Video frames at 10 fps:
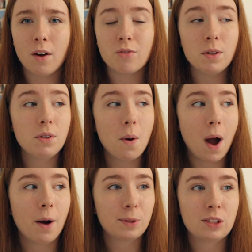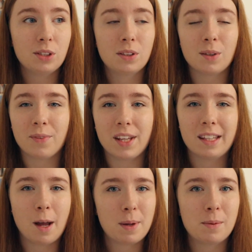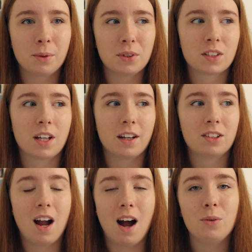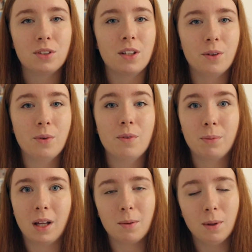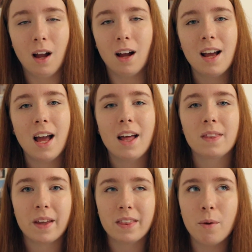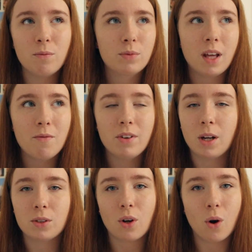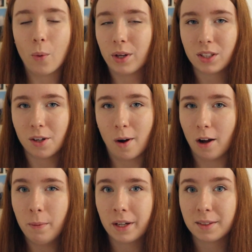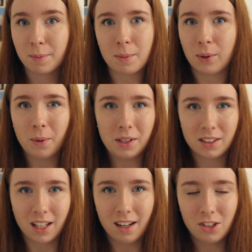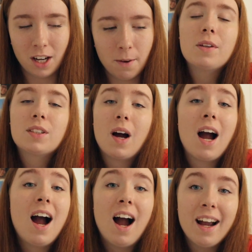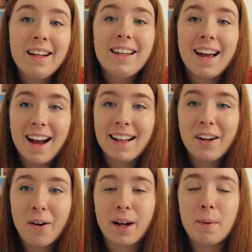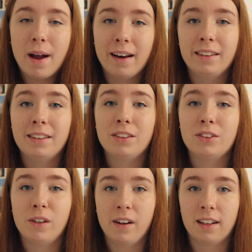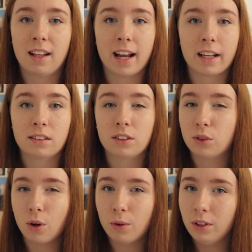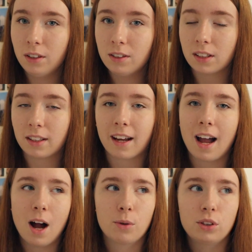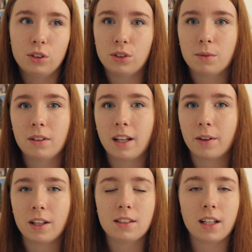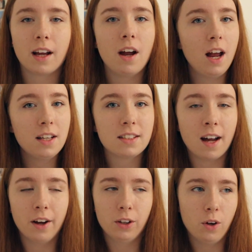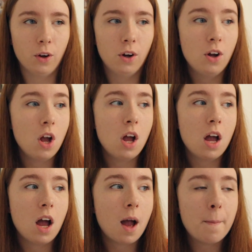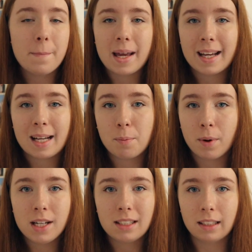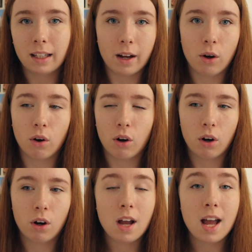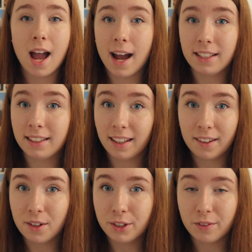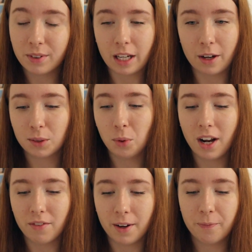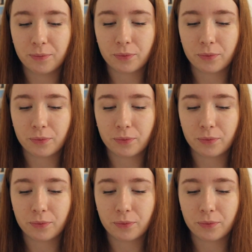If you know how to do something that people will search how to blah blah blah, then them videos always do well because people always search it. So I highly recommend doing like tutorials on like how to do something like that's like a hairstyle, or making a bracelet, or editing YouTube videos, whatever.